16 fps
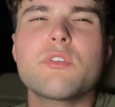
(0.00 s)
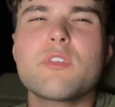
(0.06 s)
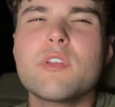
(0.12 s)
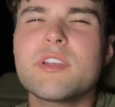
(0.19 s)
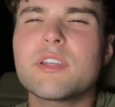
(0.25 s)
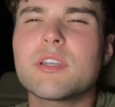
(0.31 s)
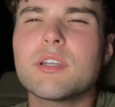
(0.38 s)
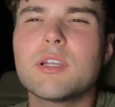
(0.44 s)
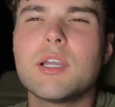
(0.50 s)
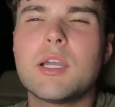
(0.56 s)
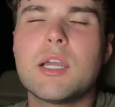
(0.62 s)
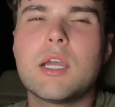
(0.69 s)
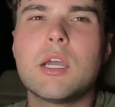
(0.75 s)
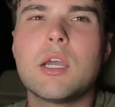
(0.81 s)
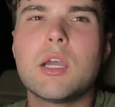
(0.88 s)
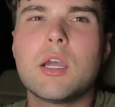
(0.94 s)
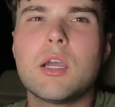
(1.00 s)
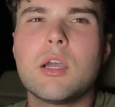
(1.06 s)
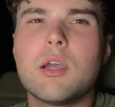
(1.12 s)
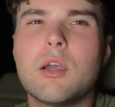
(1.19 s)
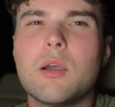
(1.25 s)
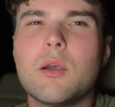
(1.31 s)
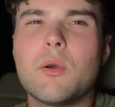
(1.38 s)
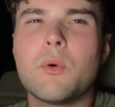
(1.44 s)
like,
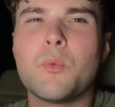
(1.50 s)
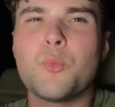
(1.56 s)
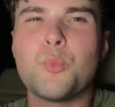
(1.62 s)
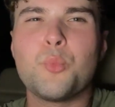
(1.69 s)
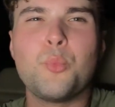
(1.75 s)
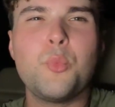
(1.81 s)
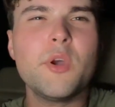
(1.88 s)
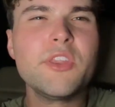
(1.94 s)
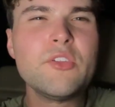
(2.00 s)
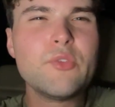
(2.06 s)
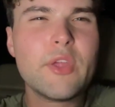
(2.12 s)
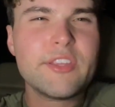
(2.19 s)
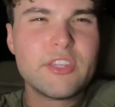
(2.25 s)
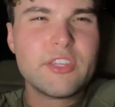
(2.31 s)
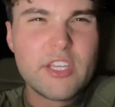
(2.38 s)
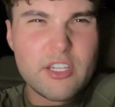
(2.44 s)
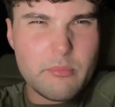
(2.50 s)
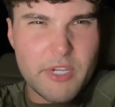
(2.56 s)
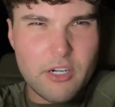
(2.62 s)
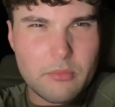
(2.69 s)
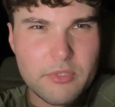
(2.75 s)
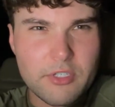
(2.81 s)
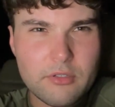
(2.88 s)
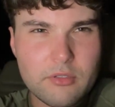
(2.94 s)
what do they think
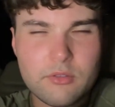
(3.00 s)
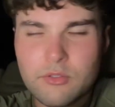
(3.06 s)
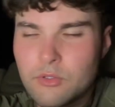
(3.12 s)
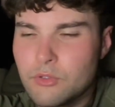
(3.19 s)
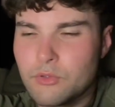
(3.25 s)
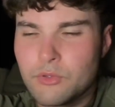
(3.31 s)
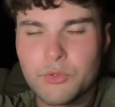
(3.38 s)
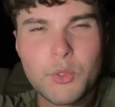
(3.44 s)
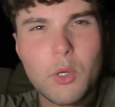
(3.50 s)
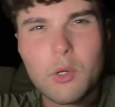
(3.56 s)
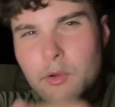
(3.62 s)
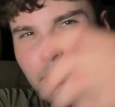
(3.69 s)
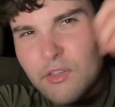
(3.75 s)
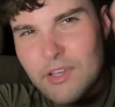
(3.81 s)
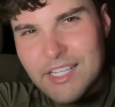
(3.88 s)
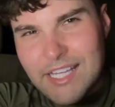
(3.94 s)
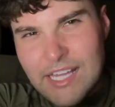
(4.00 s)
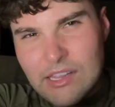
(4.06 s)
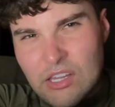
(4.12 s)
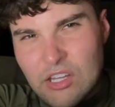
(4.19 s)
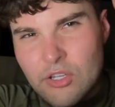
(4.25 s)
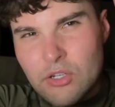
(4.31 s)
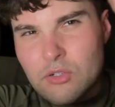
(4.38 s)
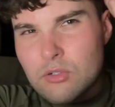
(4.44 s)
about me? You always got that
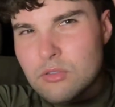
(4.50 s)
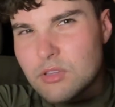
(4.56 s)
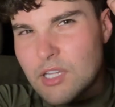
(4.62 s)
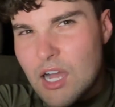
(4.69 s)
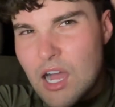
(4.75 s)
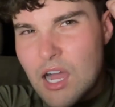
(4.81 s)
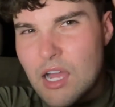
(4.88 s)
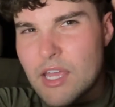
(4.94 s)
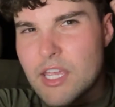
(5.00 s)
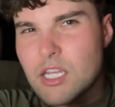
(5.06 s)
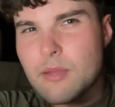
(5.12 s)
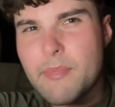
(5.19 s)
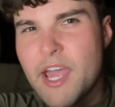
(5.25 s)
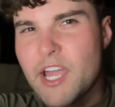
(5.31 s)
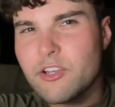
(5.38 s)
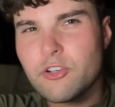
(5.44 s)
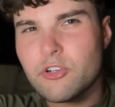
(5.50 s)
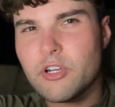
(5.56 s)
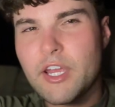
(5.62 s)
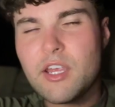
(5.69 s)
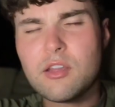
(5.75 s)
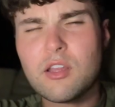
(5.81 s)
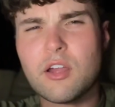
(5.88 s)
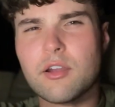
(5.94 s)
little thought in the back of your
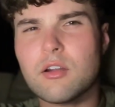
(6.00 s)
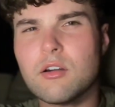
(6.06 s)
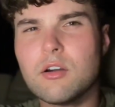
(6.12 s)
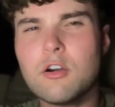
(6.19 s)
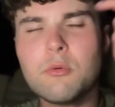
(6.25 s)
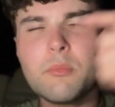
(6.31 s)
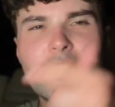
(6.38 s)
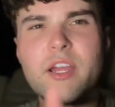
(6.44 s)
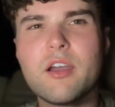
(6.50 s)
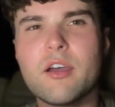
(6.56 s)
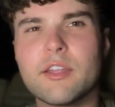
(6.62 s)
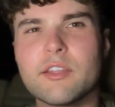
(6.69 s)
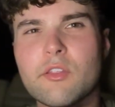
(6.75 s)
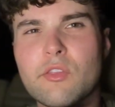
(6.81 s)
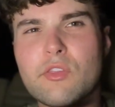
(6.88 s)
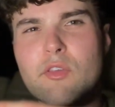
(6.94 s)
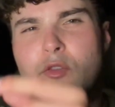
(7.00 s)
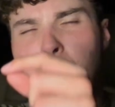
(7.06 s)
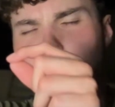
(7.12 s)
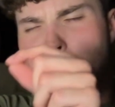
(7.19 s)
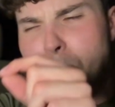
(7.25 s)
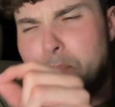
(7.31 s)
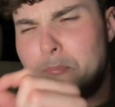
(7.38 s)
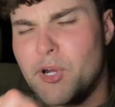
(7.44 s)
head like, oh my God, does this
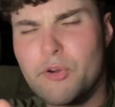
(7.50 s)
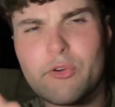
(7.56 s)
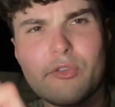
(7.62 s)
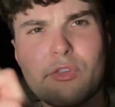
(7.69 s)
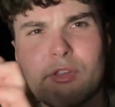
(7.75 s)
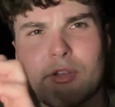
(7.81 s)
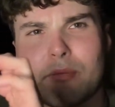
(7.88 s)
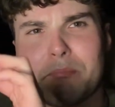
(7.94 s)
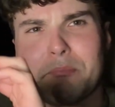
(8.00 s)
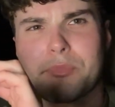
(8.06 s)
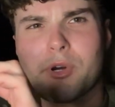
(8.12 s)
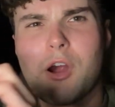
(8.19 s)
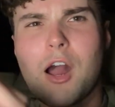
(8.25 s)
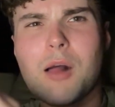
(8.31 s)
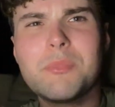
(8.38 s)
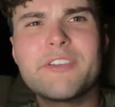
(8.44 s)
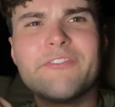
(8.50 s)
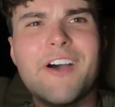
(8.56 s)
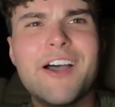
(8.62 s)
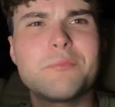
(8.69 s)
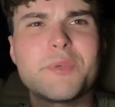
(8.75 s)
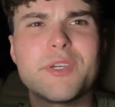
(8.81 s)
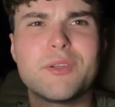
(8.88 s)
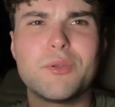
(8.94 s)
person probably
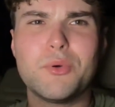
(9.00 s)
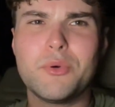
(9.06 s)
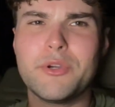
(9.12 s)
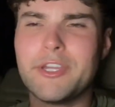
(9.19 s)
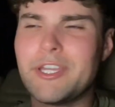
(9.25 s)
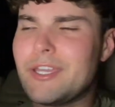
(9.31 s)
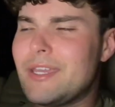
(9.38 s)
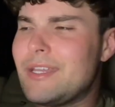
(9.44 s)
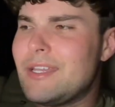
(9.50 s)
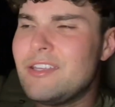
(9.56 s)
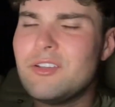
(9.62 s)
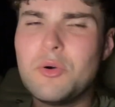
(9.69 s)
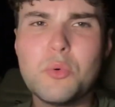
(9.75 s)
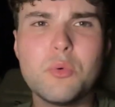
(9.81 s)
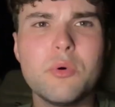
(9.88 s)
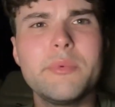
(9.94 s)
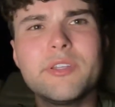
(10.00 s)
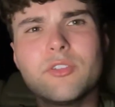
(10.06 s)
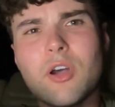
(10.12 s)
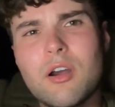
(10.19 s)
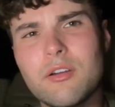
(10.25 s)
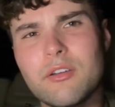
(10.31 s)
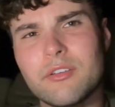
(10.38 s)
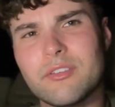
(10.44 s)
find me annoying and they don't want me
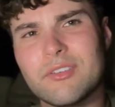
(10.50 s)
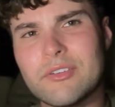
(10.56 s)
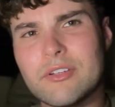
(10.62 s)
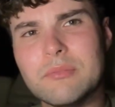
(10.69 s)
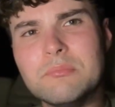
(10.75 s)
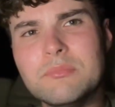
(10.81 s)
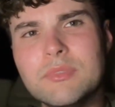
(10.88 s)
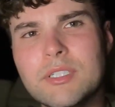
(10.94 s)
talking to them?